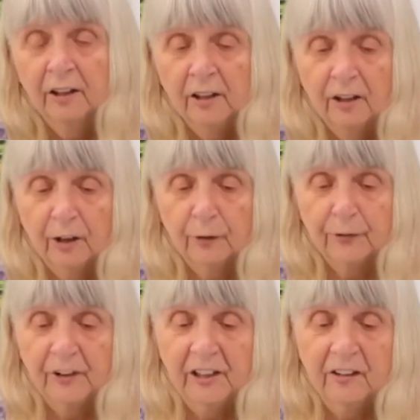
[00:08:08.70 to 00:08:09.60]
For
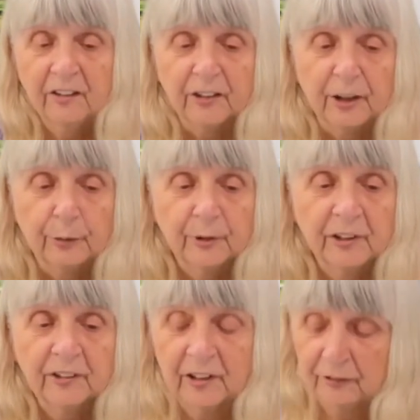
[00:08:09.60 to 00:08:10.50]
the inside
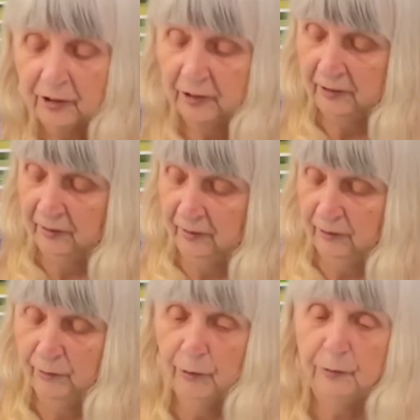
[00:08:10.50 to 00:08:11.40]
ones, I've cut
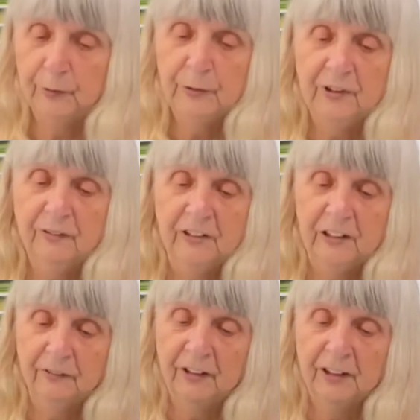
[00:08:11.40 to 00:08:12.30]
a
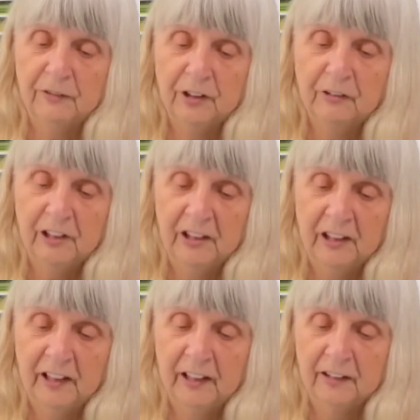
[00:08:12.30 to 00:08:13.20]
45-degree
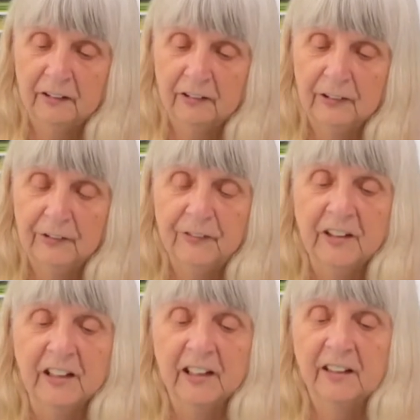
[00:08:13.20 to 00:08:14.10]
angle off
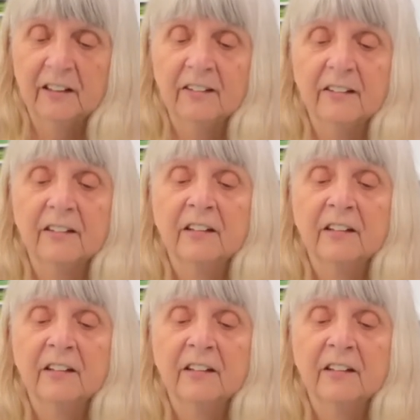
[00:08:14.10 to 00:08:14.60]
the ends,